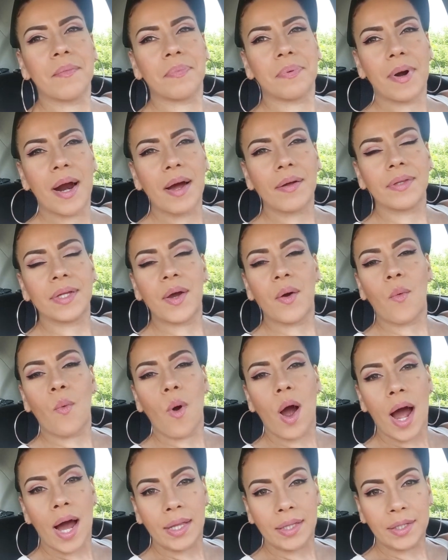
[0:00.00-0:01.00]
probably a
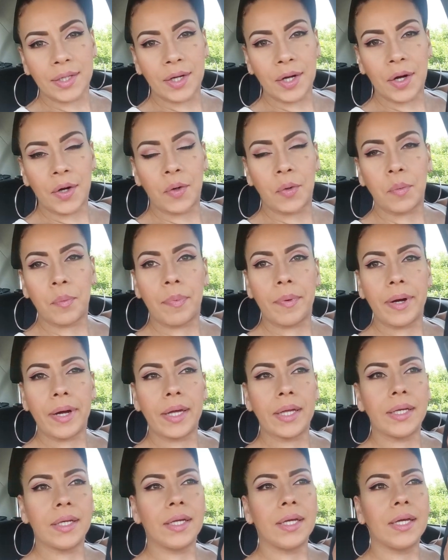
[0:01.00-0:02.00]
while ago,
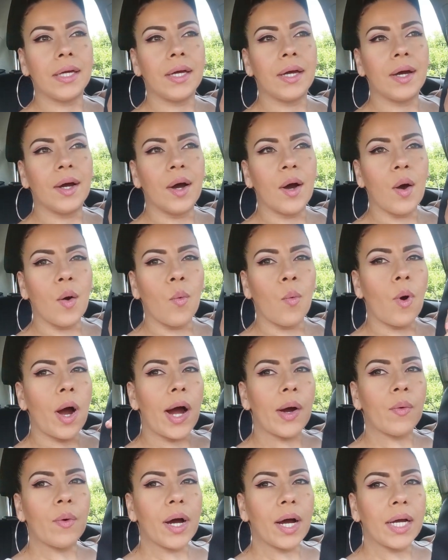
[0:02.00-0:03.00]
but
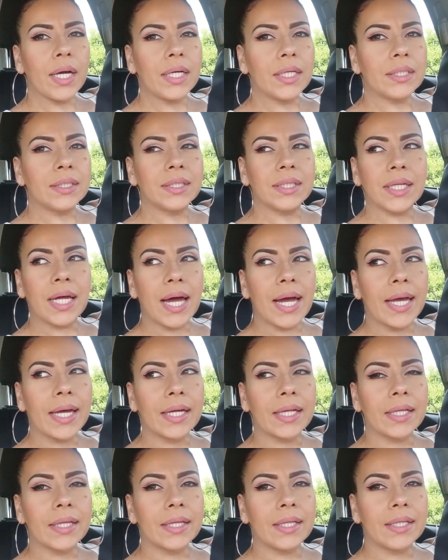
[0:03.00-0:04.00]
Wawa is like
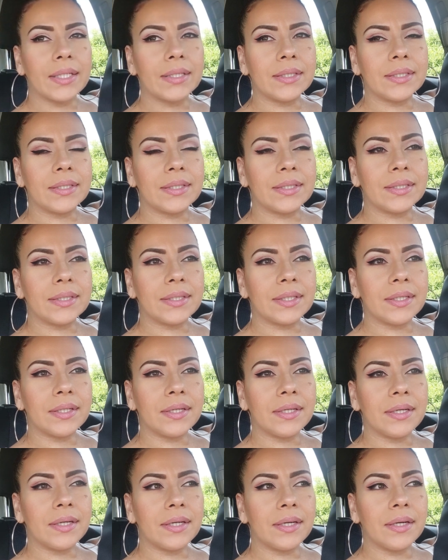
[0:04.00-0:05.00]
this
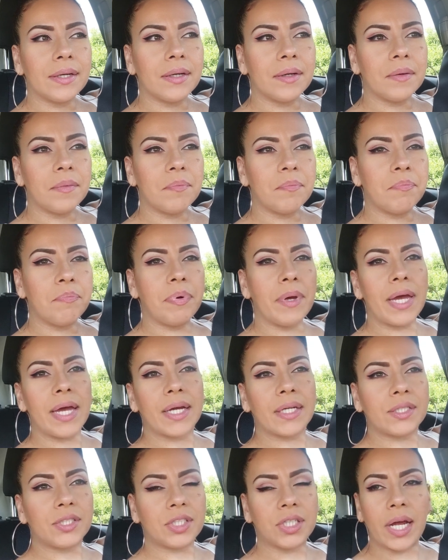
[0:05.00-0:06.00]

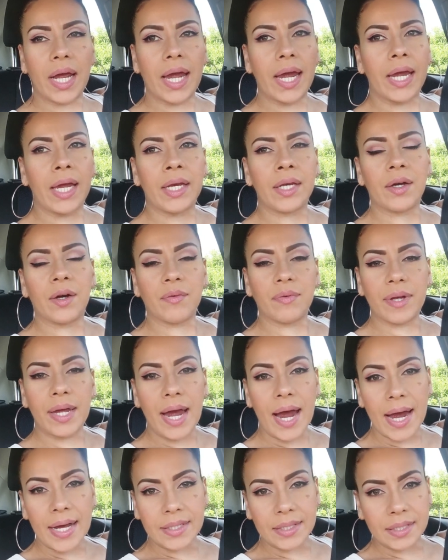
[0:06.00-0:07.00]
big chain of
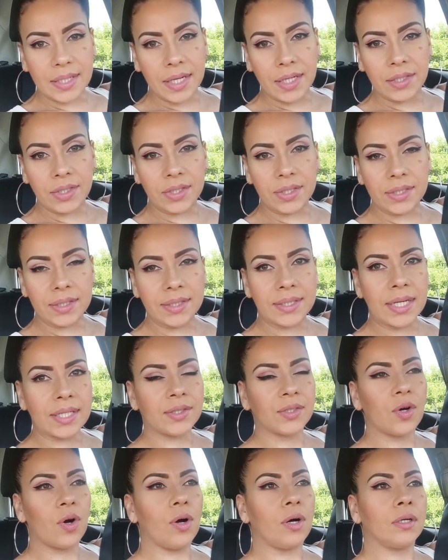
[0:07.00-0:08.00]
gas stations
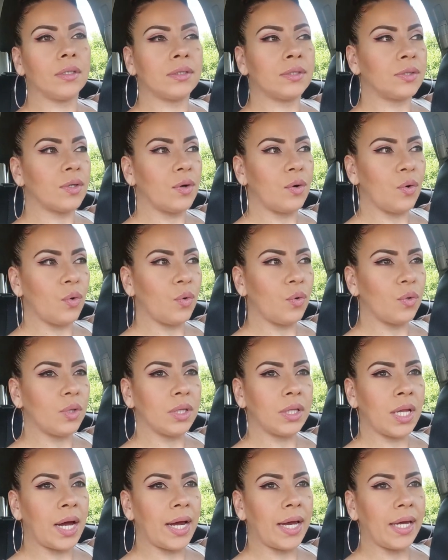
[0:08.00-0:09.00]
that's also
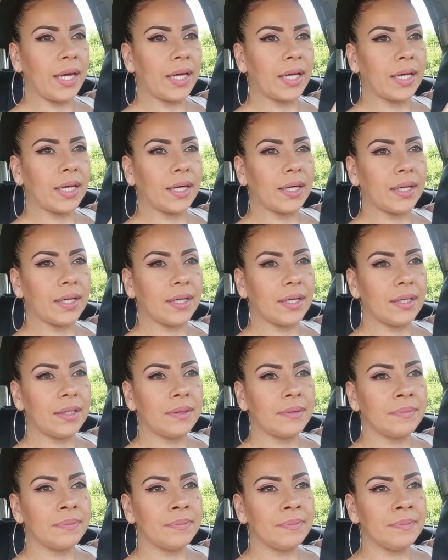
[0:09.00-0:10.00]
like
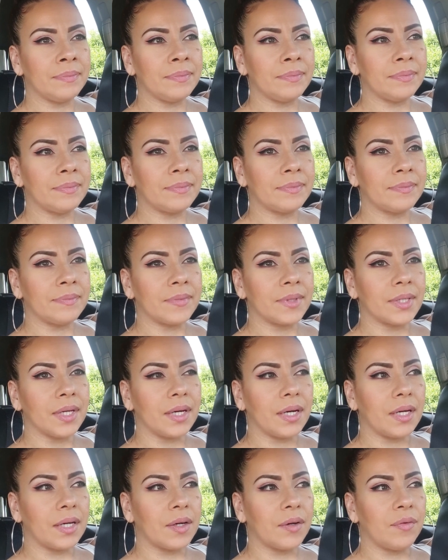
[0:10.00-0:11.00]

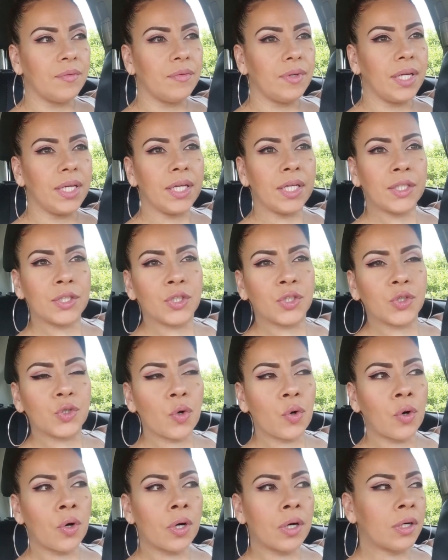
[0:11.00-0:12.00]
a convenience
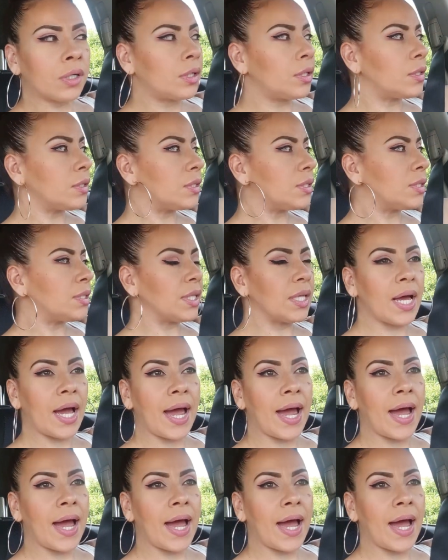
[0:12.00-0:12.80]
store /